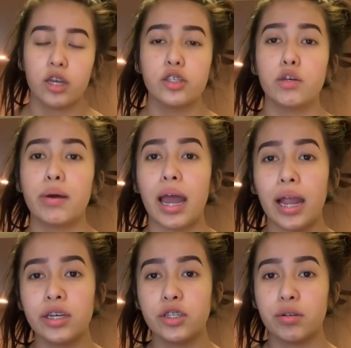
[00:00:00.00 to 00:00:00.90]
So what
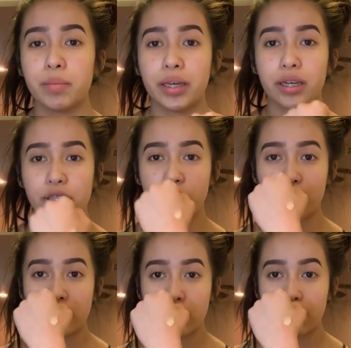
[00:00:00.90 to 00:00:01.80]
I do to make it easier for
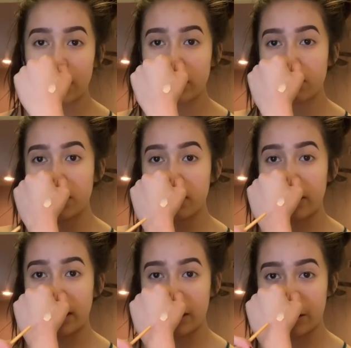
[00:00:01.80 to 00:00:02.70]
myself, I just put it
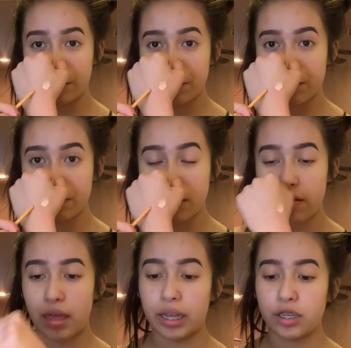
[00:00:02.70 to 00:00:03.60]
right here
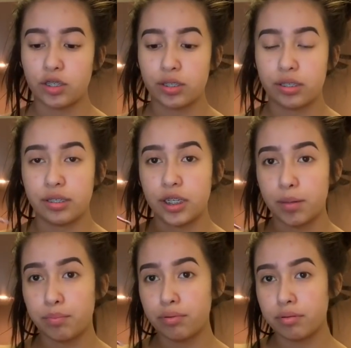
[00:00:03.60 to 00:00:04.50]
and then I can just
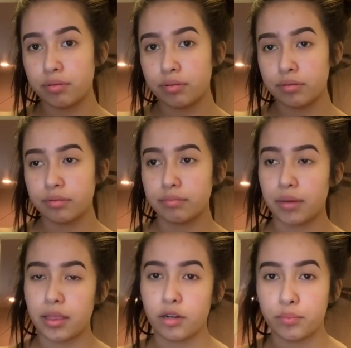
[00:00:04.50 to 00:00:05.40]
dip
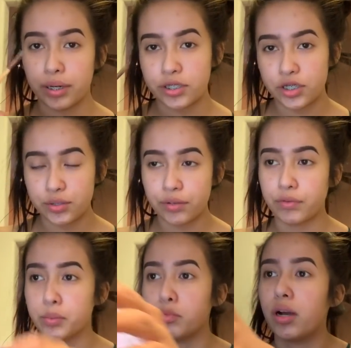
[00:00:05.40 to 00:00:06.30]
my little brush into it
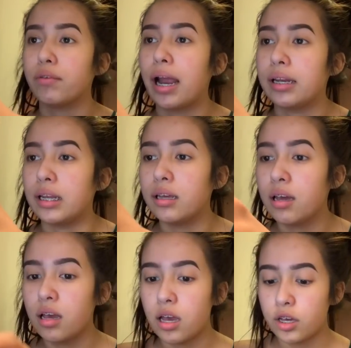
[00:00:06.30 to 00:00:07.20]
from wherever I need.
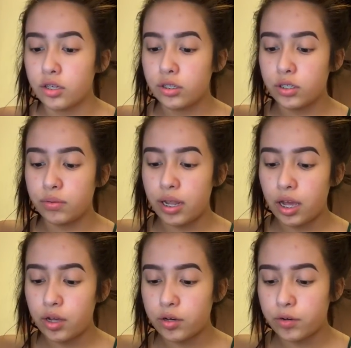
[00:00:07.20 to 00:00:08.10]
So
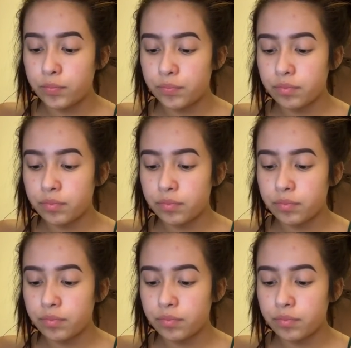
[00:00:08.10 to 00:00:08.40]
now